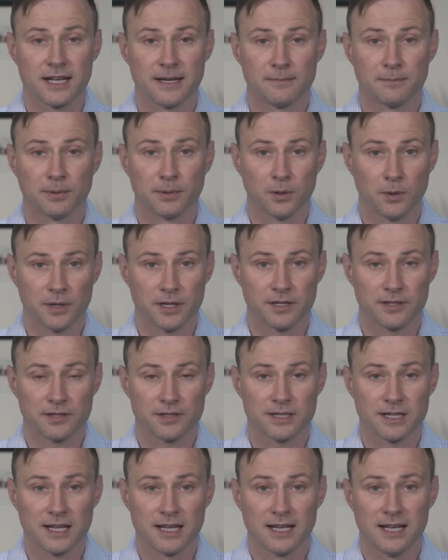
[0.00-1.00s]

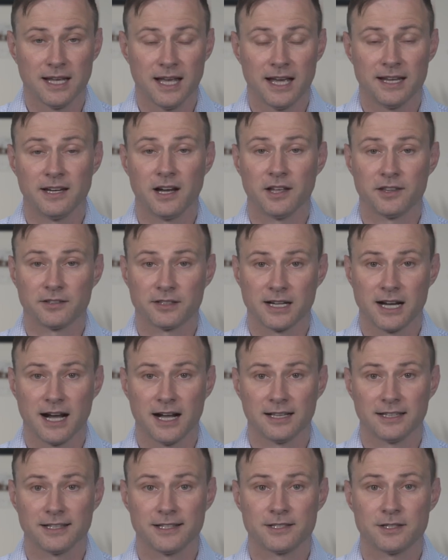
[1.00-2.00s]
employers, and other
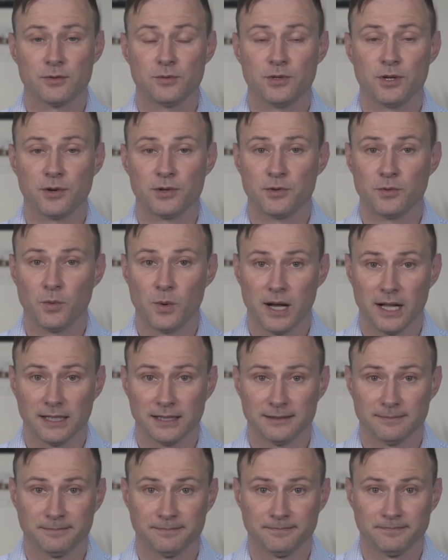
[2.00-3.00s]
colleagues who know you well.